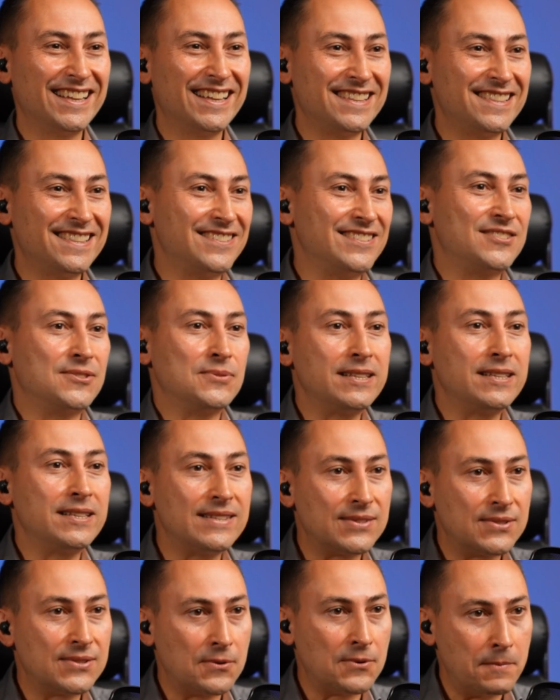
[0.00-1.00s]
there's only
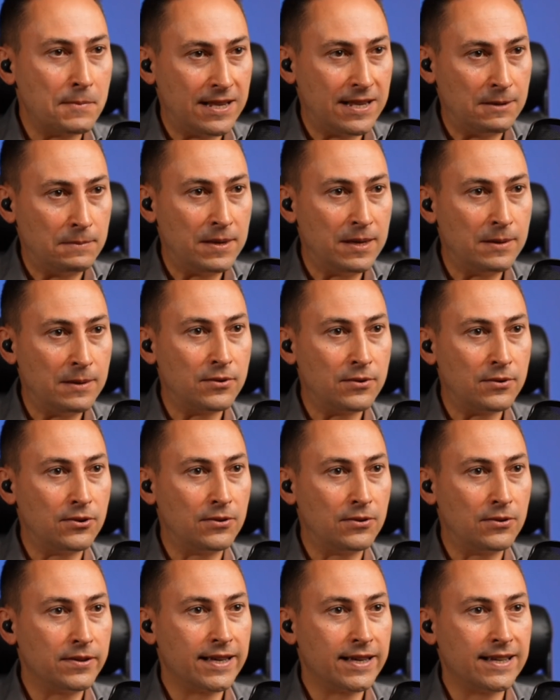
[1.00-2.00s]
so many
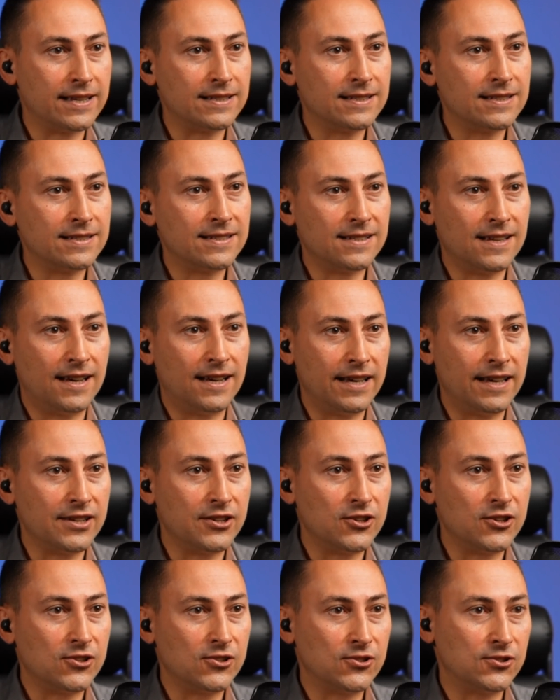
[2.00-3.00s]
people that I
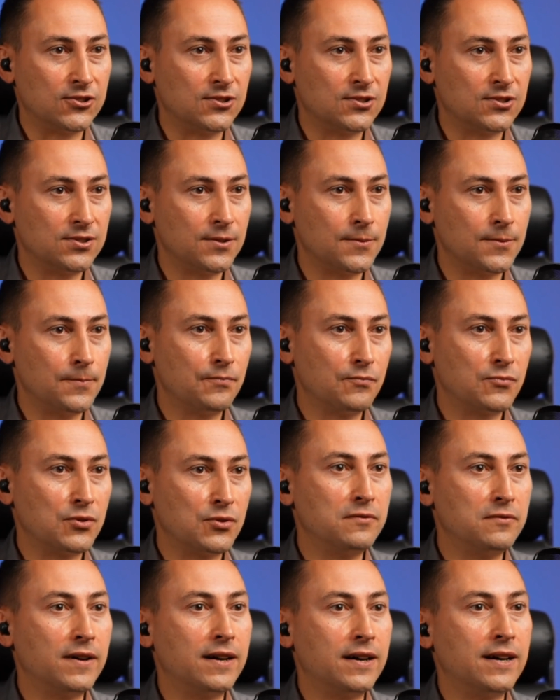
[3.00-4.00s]
could
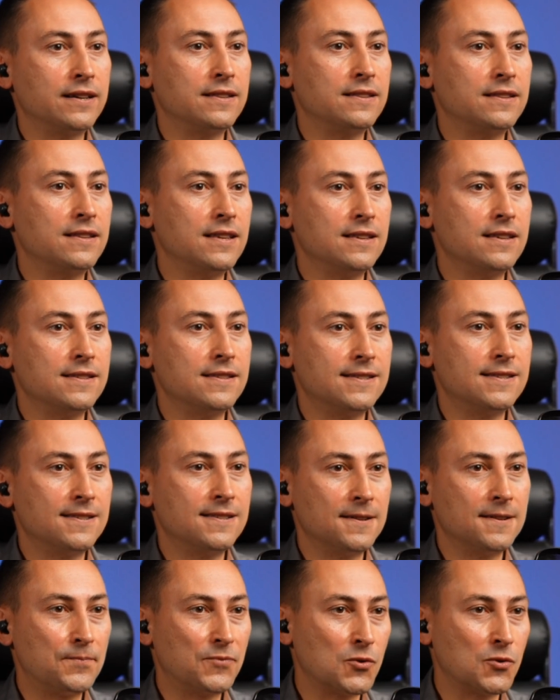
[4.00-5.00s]
provide these
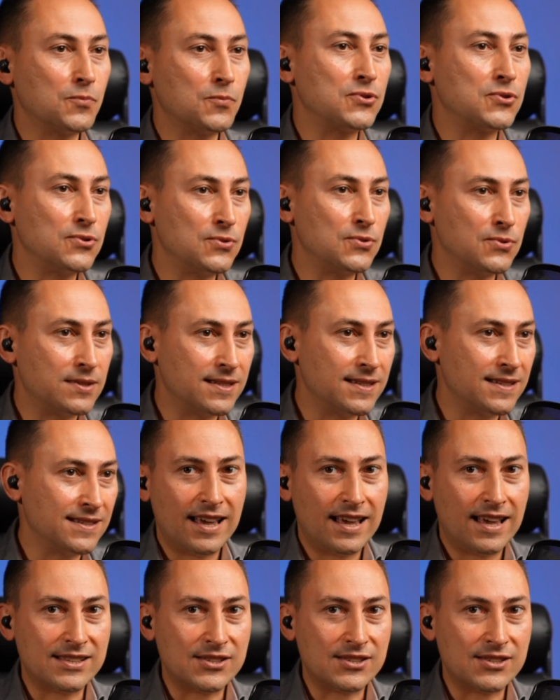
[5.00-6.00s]

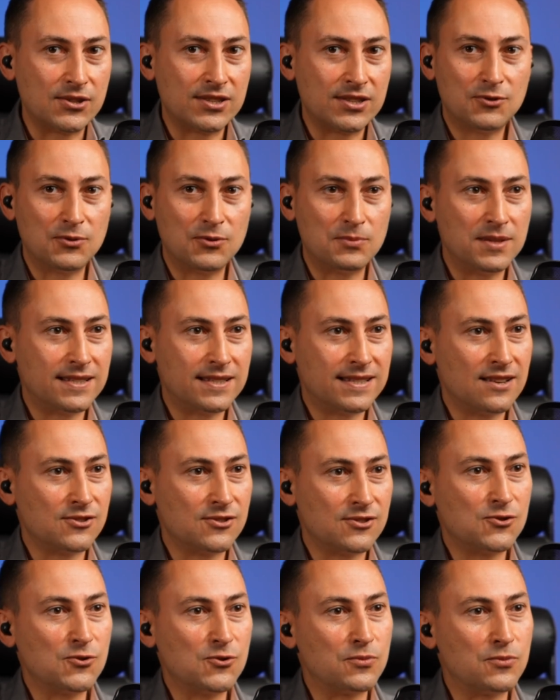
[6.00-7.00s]
opportunities. And so to me, it
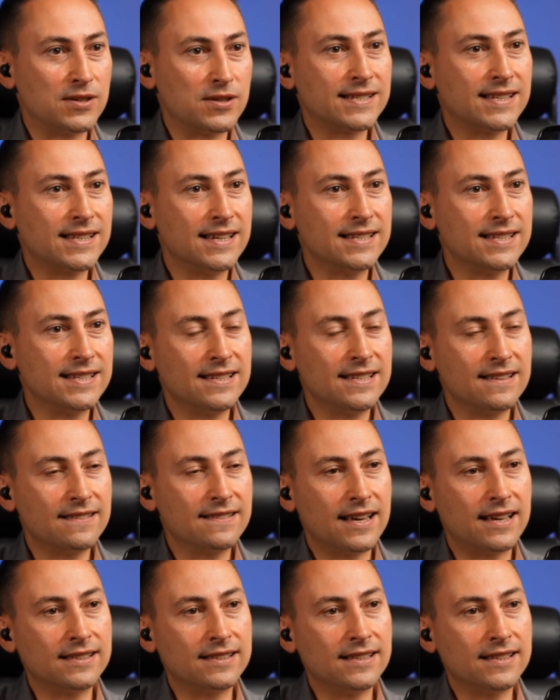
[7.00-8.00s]
sounds super exciting
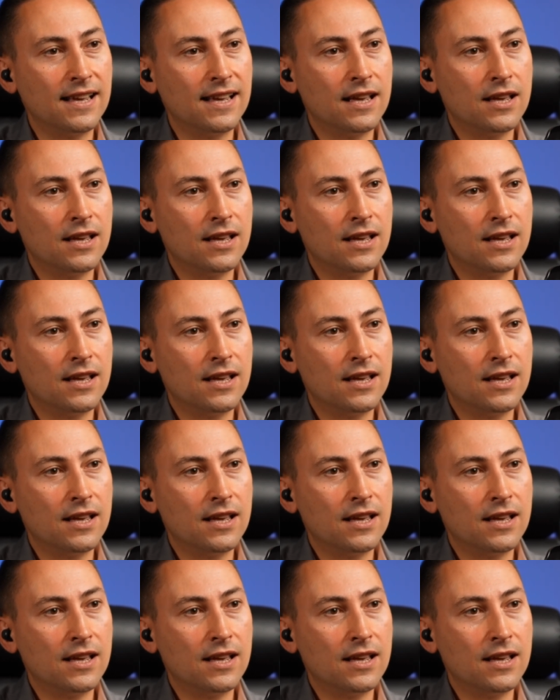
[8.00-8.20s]
that